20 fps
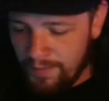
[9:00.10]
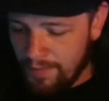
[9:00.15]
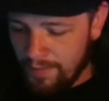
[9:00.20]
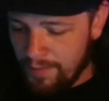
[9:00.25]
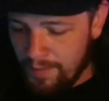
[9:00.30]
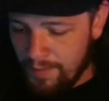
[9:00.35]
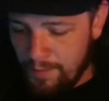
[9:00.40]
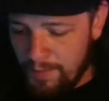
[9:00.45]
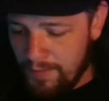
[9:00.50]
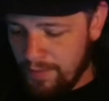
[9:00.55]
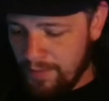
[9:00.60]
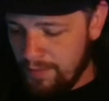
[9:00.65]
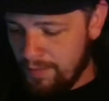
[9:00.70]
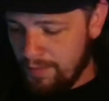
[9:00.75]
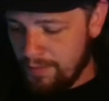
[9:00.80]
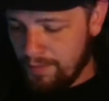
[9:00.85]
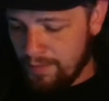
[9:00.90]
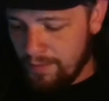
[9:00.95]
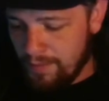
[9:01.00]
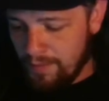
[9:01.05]
going to
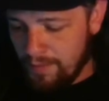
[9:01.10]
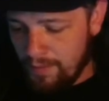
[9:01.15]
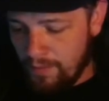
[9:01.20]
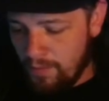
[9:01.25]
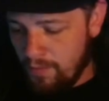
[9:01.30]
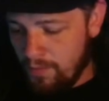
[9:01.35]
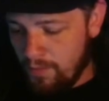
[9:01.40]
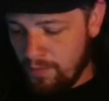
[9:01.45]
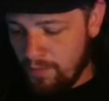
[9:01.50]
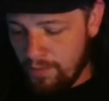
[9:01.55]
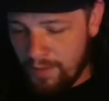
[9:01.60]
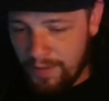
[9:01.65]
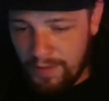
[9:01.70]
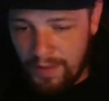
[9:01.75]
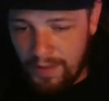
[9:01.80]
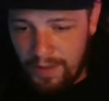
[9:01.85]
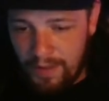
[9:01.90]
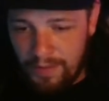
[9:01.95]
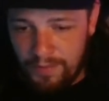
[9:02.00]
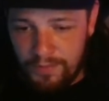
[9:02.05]
be an
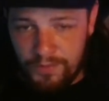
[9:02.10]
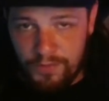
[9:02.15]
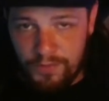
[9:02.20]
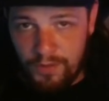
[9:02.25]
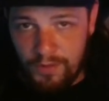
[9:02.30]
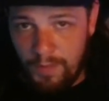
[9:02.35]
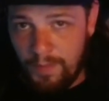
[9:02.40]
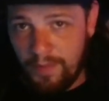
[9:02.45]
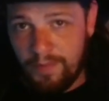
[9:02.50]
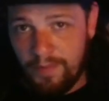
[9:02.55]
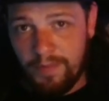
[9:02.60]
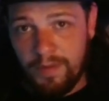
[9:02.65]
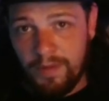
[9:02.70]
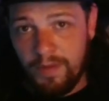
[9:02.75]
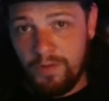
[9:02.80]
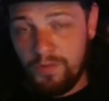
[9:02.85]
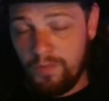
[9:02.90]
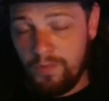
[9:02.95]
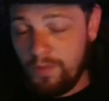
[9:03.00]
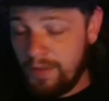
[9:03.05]
organized streaming
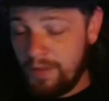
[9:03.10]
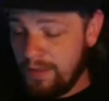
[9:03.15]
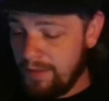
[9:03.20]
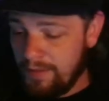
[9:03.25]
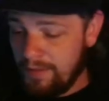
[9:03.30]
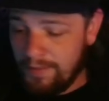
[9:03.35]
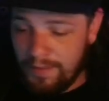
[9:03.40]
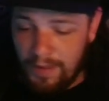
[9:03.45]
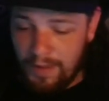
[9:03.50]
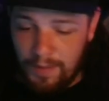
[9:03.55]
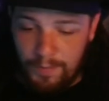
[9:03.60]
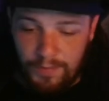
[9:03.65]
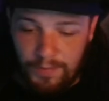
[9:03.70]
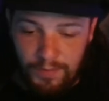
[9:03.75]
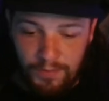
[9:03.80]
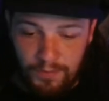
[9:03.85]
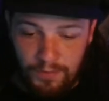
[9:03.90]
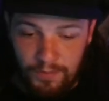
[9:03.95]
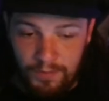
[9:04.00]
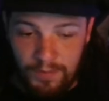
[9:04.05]
schedule anytime
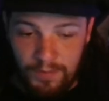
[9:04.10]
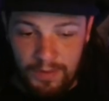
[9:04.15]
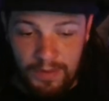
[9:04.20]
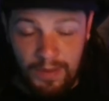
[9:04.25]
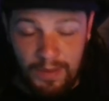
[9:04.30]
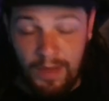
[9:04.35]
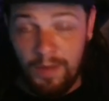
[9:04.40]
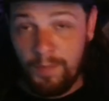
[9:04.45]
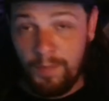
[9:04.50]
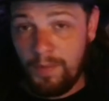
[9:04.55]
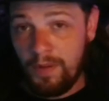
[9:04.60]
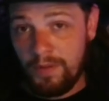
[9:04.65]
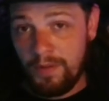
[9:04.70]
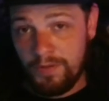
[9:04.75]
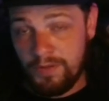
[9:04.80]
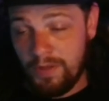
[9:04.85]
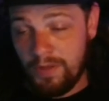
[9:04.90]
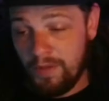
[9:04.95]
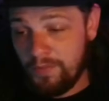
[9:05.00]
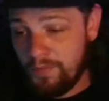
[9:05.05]
soon, and I
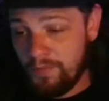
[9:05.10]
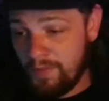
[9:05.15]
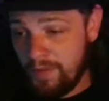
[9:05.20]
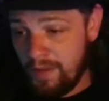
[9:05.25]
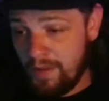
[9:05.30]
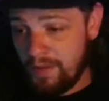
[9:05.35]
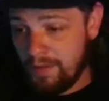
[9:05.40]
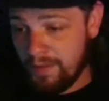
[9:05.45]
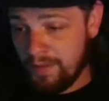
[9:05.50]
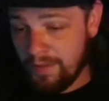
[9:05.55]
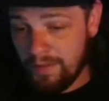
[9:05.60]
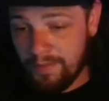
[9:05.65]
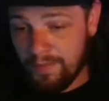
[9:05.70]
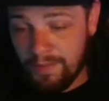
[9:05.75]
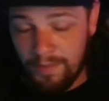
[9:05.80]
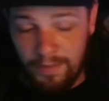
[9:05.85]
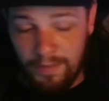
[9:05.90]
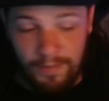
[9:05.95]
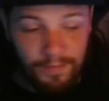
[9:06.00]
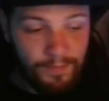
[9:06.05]
apologize for that. Like I
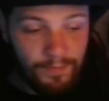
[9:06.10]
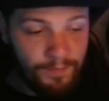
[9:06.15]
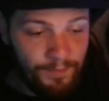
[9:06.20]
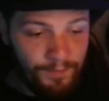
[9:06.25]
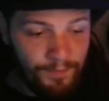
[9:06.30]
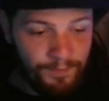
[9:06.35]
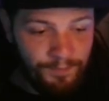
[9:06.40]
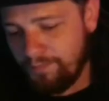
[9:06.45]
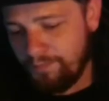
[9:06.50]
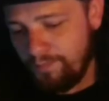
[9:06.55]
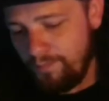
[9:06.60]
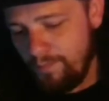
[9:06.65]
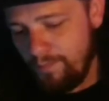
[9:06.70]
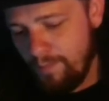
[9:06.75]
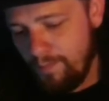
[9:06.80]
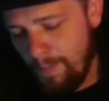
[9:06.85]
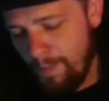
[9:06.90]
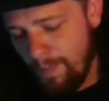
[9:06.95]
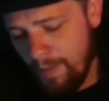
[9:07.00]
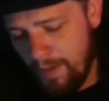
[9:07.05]
said,
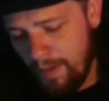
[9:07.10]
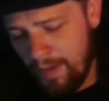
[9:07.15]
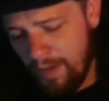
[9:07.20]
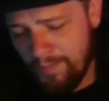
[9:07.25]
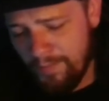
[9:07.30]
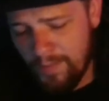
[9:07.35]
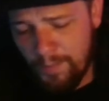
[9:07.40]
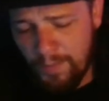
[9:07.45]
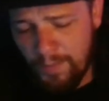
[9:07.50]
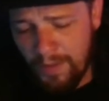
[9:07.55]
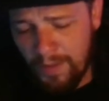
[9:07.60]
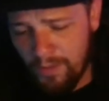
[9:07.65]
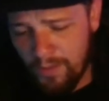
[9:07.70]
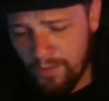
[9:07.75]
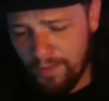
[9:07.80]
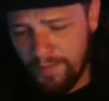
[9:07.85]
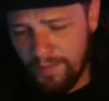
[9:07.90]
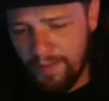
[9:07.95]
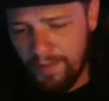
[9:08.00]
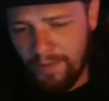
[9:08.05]
I have to
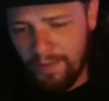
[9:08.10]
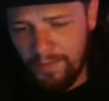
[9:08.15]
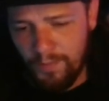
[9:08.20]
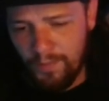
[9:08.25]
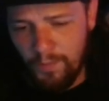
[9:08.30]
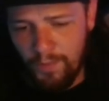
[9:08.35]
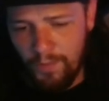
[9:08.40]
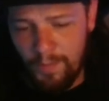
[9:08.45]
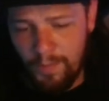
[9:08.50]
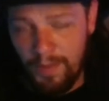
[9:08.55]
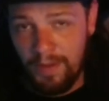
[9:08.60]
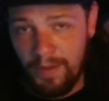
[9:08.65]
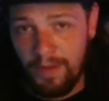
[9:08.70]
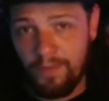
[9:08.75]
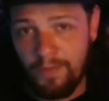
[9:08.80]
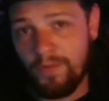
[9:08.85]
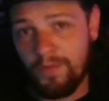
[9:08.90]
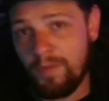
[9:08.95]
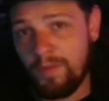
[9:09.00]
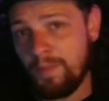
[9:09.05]
prioritize where my
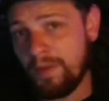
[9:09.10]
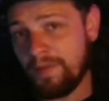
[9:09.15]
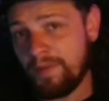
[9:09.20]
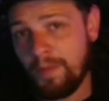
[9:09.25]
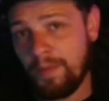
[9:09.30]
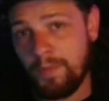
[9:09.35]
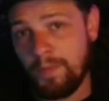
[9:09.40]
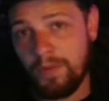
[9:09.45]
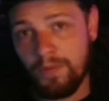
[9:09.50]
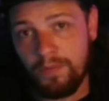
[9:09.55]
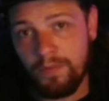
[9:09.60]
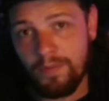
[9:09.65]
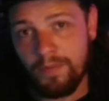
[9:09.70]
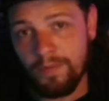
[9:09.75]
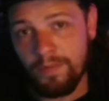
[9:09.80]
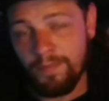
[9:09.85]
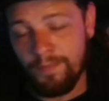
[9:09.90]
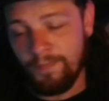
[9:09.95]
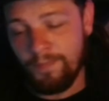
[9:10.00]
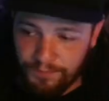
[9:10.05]
effort and my time goes.
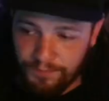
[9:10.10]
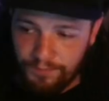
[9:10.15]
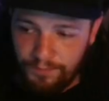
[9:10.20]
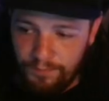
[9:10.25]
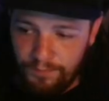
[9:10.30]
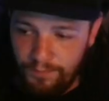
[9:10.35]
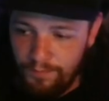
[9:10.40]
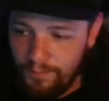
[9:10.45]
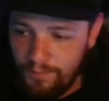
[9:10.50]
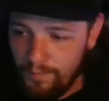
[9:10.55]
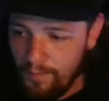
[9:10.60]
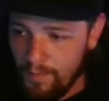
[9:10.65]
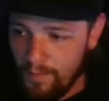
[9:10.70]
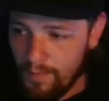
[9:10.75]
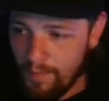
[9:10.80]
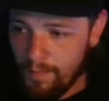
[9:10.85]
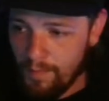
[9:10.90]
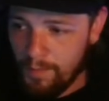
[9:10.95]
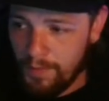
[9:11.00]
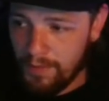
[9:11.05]

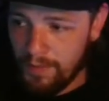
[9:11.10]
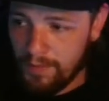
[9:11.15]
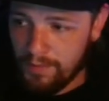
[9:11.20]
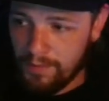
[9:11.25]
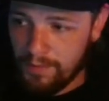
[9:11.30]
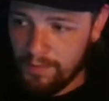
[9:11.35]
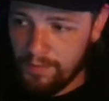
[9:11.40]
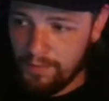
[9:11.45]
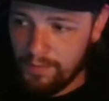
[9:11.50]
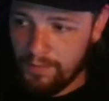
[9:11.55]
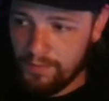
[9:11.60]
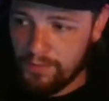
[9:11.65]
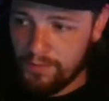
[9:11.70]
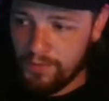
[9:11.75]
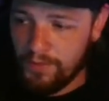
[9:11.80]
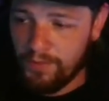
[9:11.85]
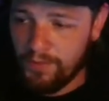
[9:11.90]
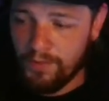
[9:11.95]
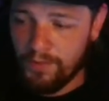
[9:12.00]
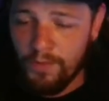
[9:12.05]
But
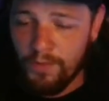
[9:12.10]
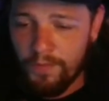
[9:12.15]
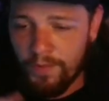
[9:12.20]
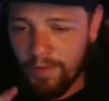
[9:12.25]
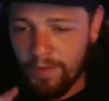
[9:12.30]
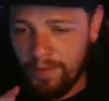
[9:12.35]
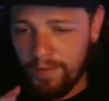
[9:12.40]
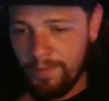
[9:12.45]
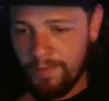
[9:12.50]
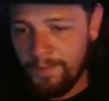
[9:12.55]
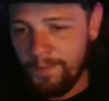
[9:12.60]
just don't forget,